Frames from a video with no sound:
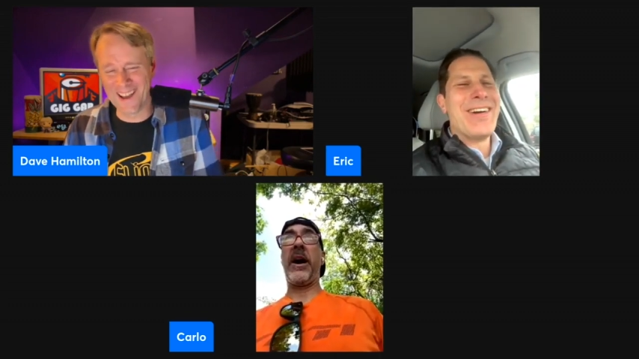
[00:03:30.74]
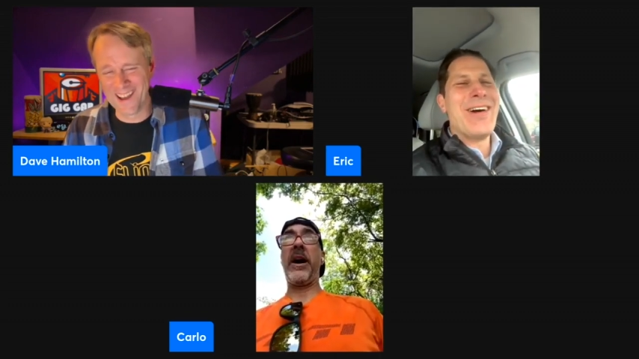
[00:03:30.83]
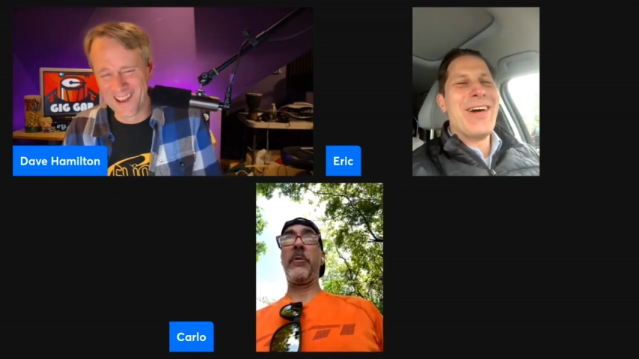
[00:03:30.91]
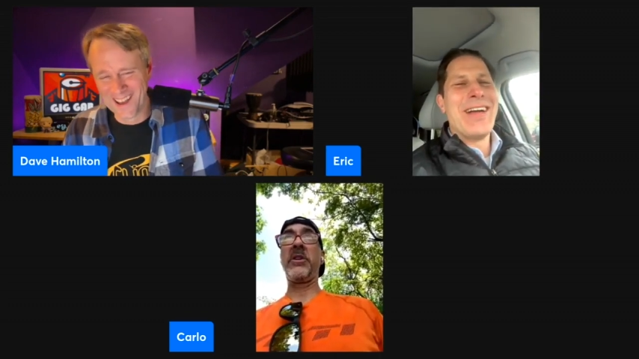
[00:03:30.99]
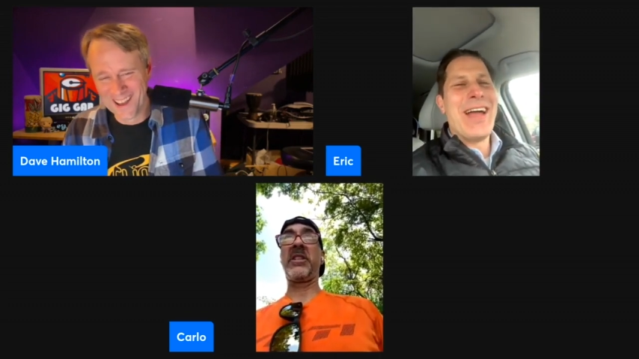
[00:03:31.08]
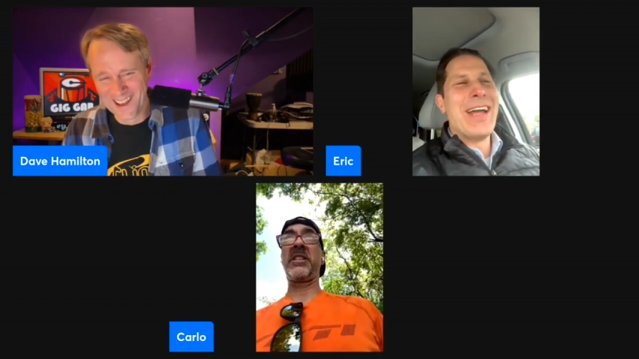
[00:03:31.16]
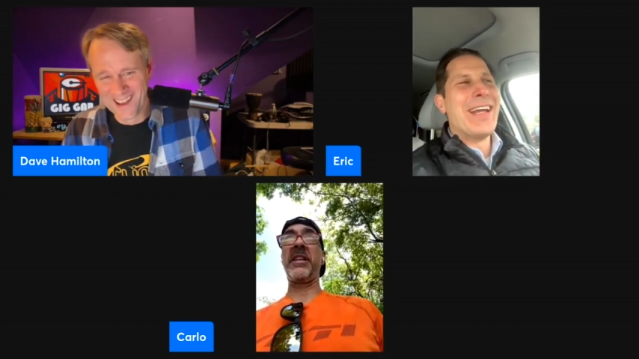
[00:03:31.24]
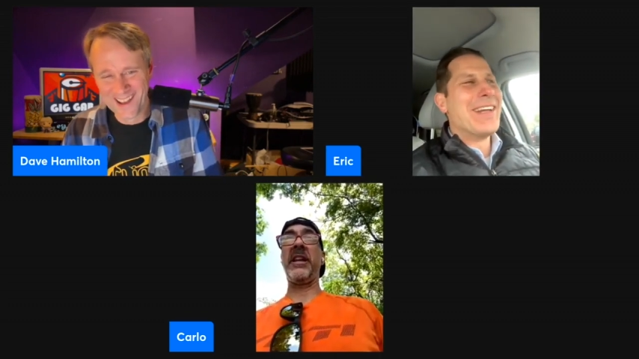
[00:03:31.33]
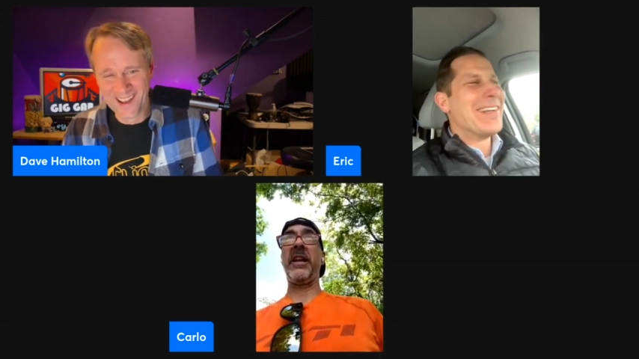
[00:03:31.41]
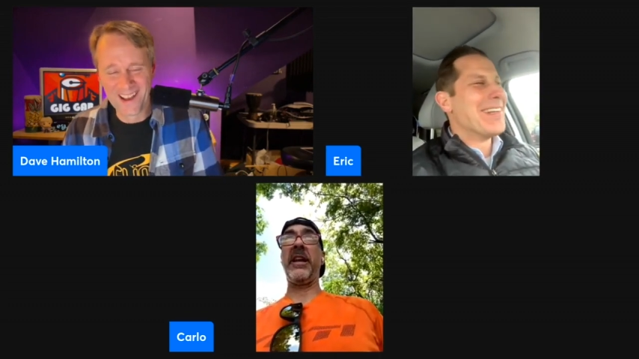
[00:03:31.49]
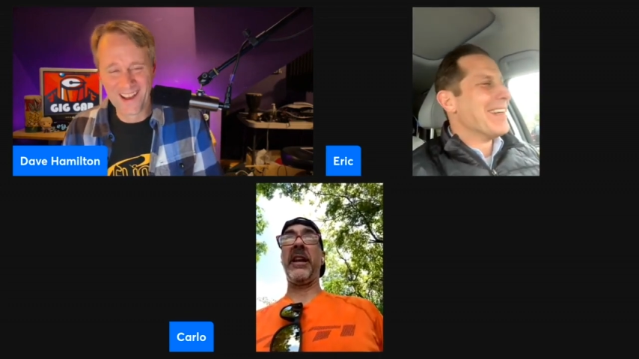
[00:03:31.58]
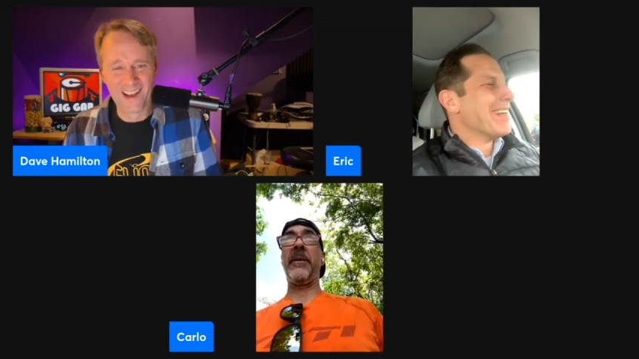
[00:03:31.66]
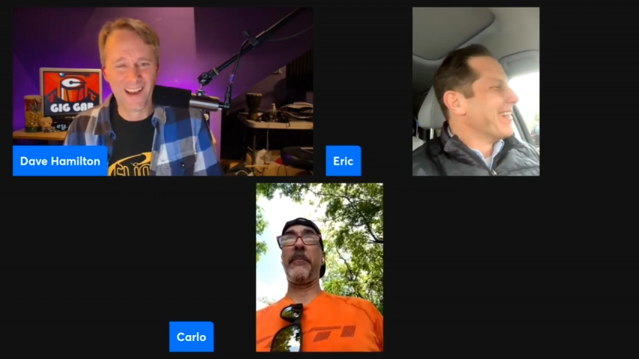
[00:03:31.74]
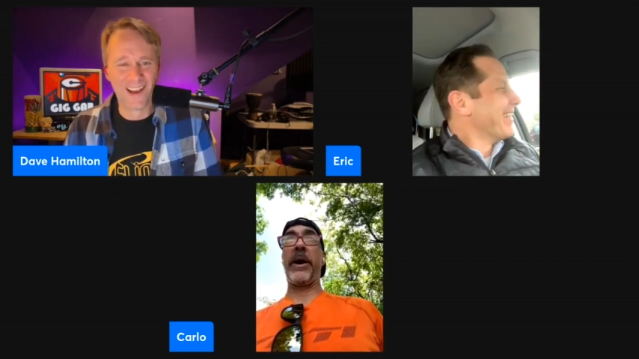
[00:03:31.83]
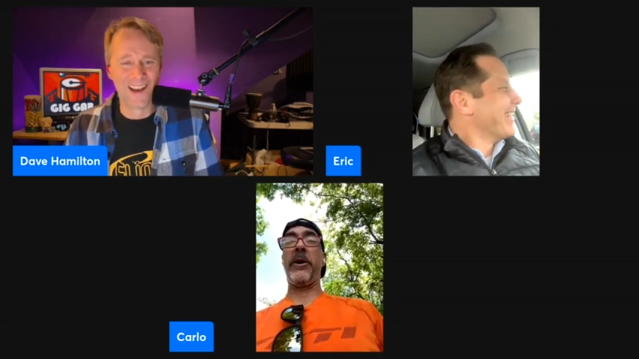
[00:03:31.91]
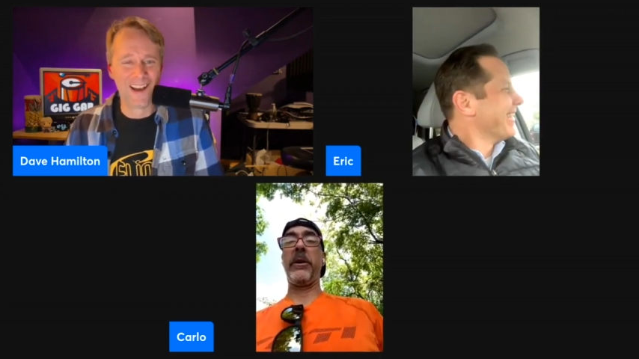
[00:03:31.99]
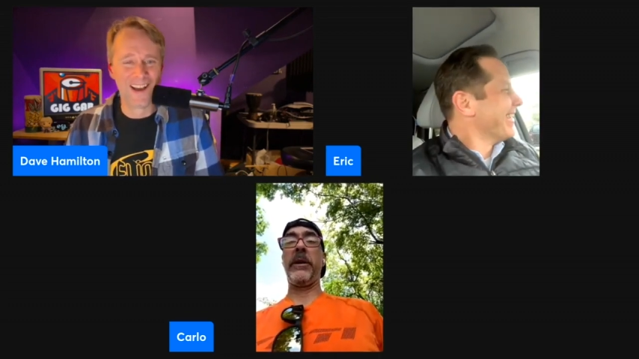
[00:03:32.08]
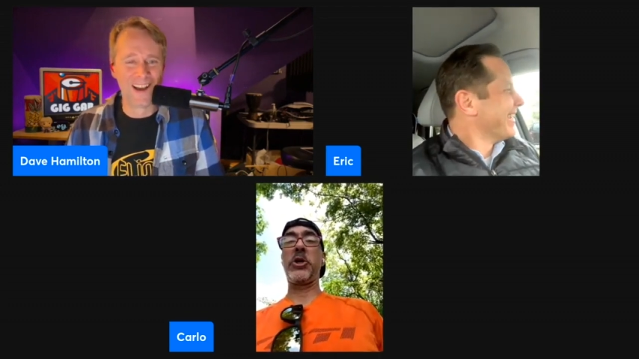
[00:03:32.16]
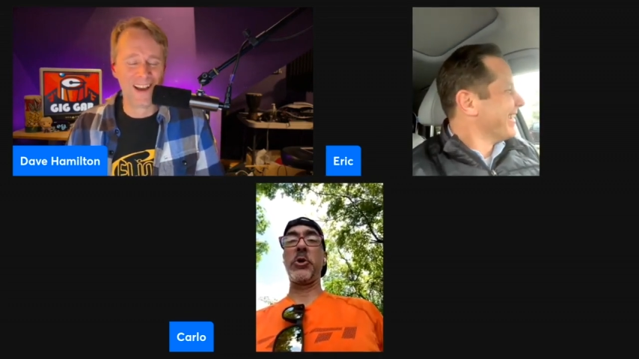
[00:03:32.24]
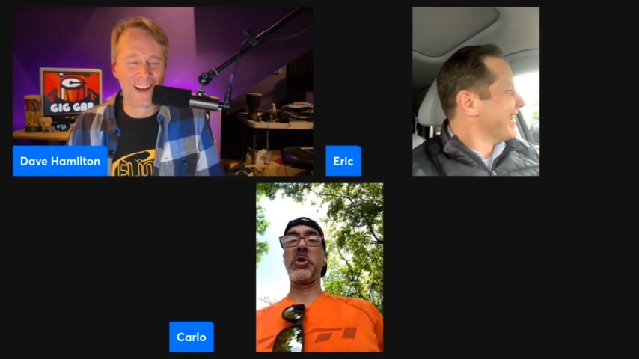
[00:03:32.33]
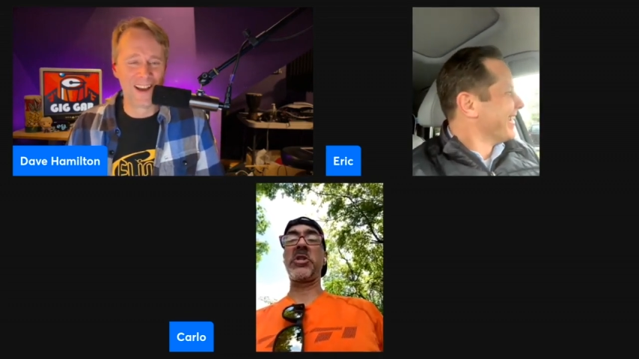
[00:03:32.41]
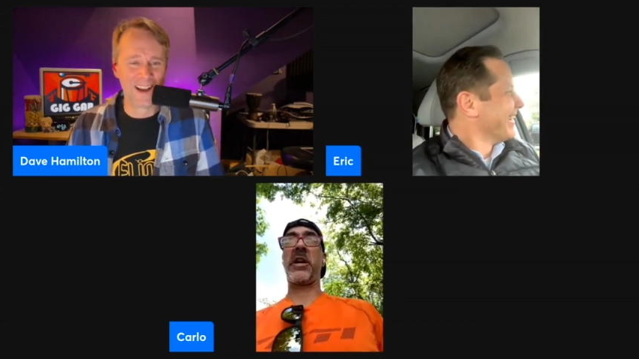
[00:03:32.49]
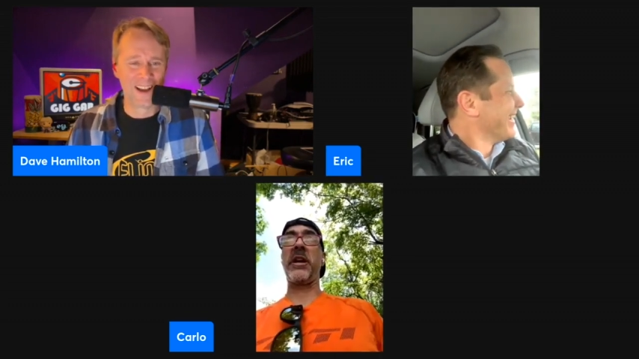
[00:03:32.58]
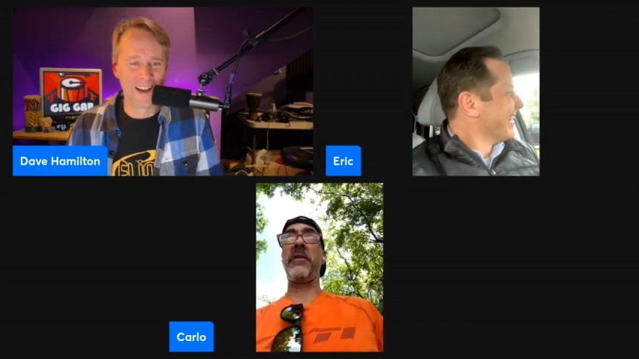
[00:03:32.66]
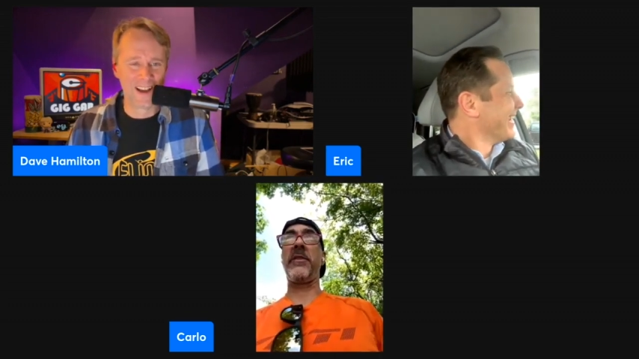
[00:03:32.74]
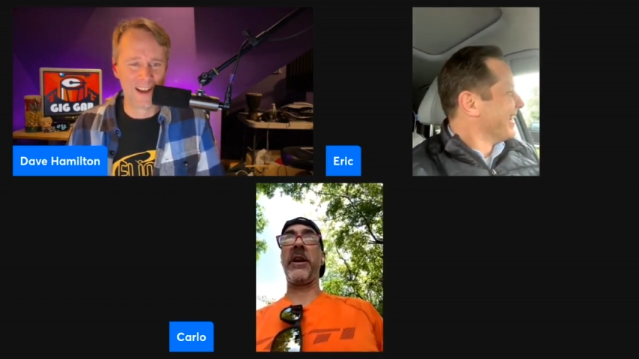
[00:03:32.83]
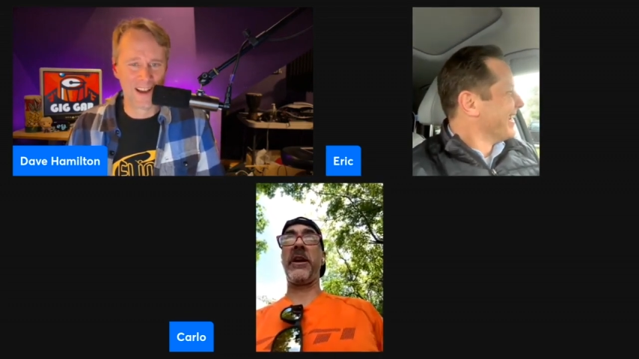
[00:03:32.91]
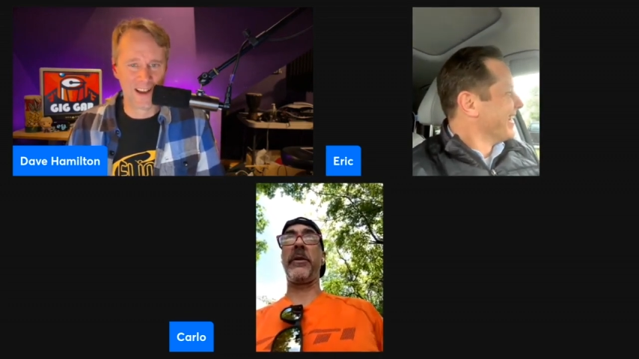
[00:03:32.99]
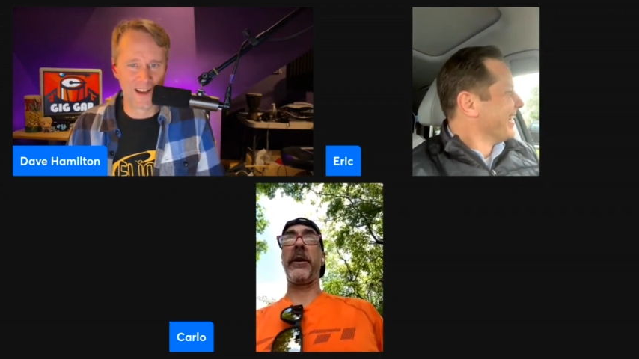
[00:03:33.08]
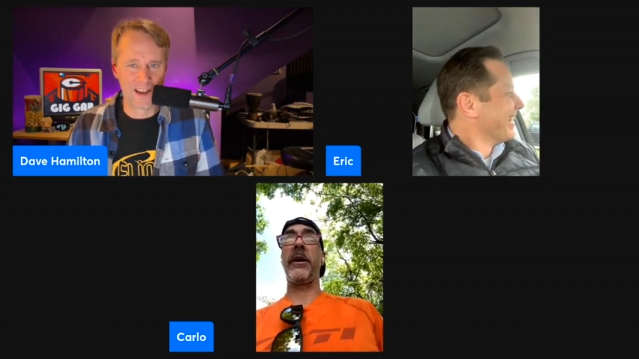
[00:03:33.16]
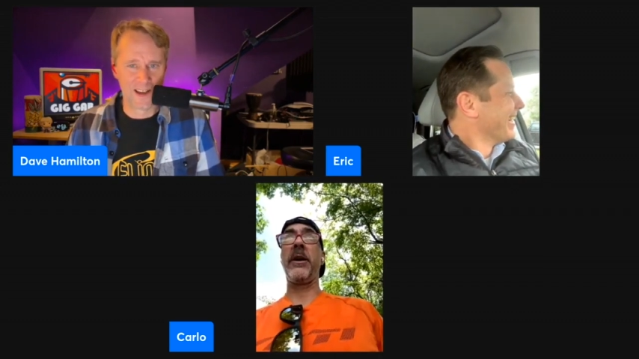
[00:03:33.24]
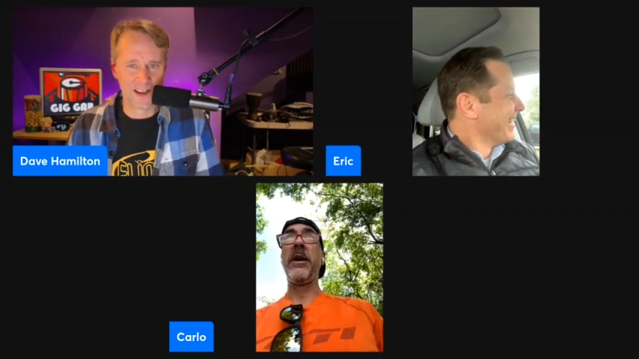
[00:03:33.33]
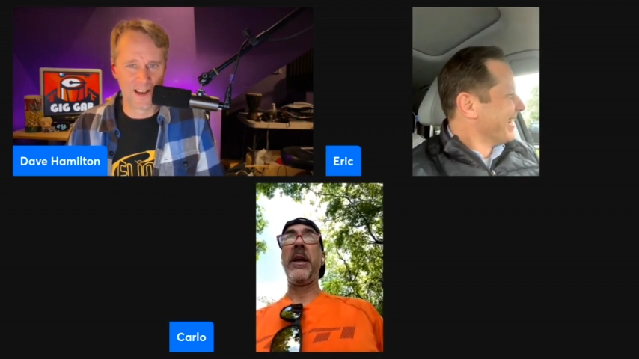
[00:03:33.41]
Speaker 1: My, I was sitting in apparently too sunny of an